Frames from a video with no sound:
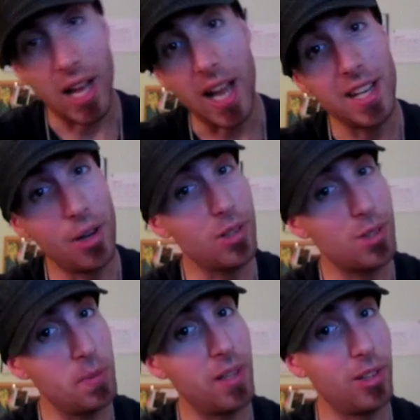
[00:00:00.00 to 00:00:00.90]
I know
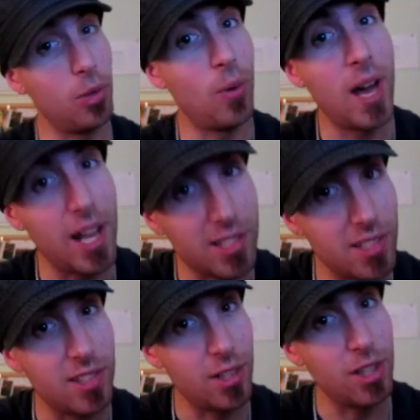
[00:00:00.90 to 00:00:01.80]
it's been a little while
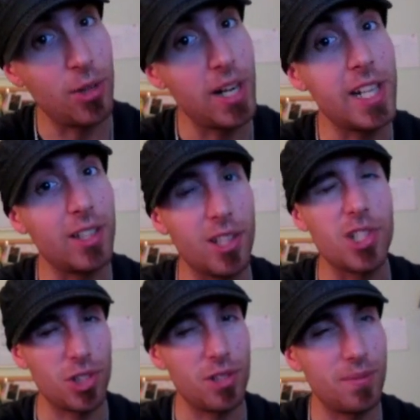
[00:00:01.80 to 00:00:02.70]
since third grade
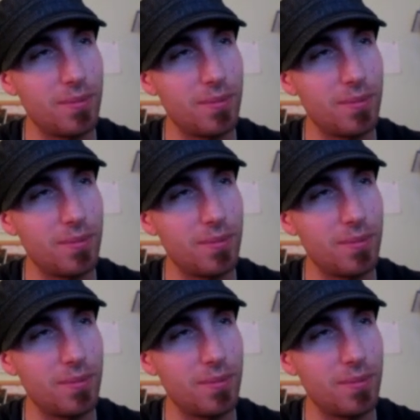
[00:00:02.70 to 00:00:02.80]
English.